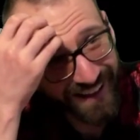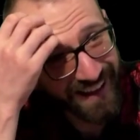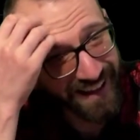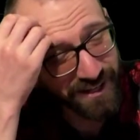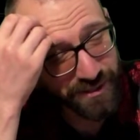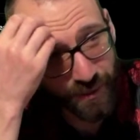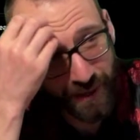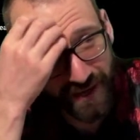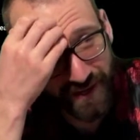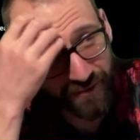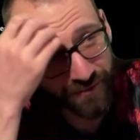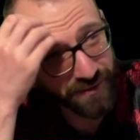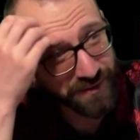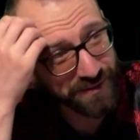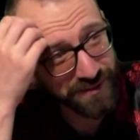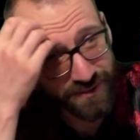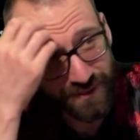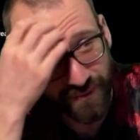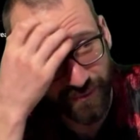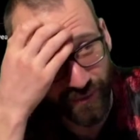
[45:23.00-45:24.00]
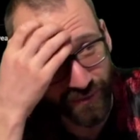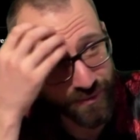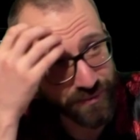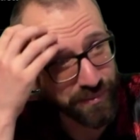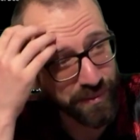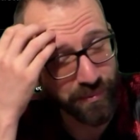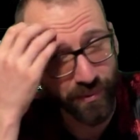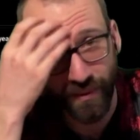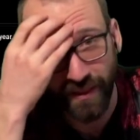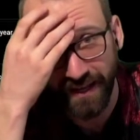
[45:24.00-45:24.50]
That's why I never understood about these
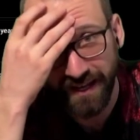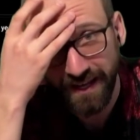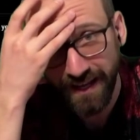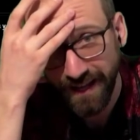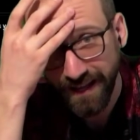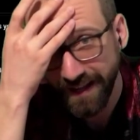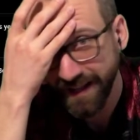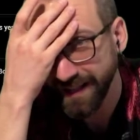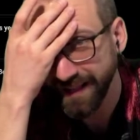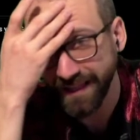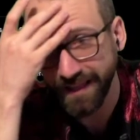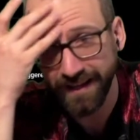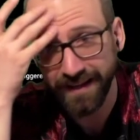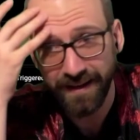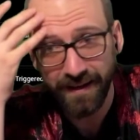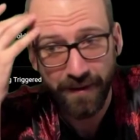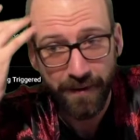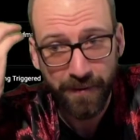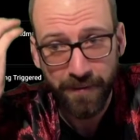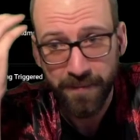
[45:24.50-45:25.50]
people. Like,